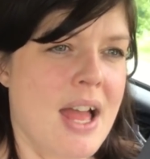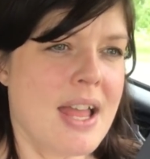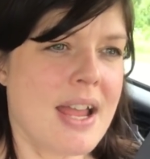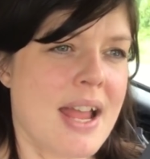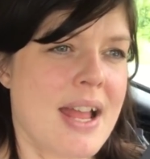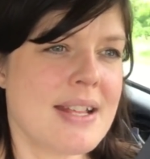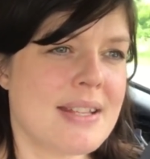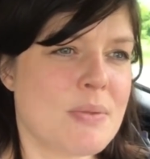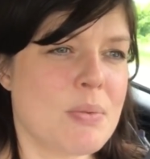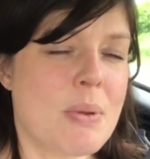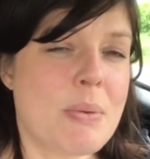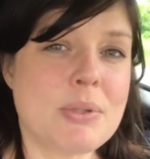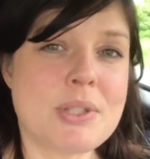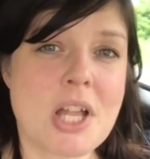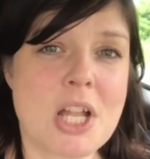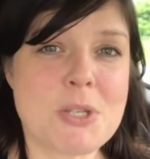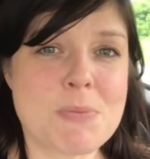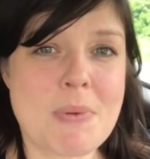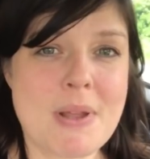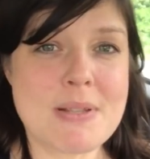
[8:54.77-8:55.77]
I guess we will
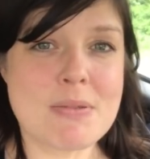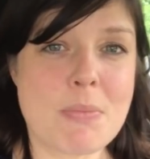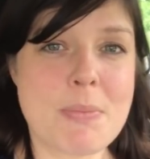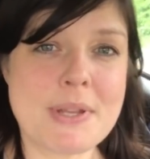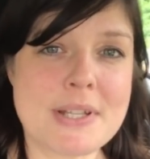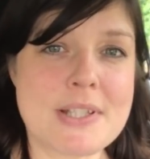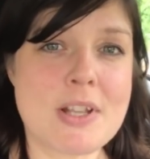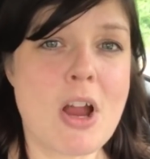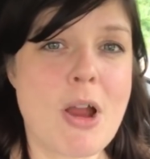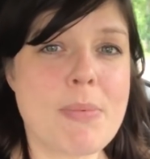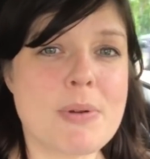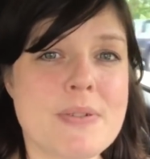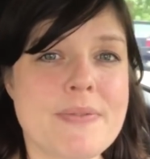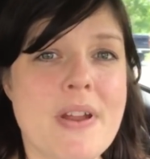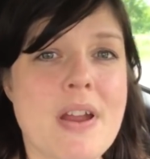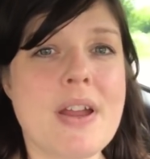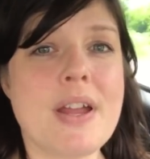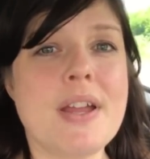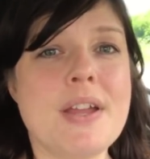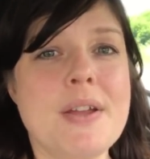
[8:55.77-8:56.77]
touch base when we get to Harper's
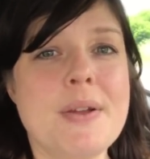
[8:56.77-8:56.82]
Ferry.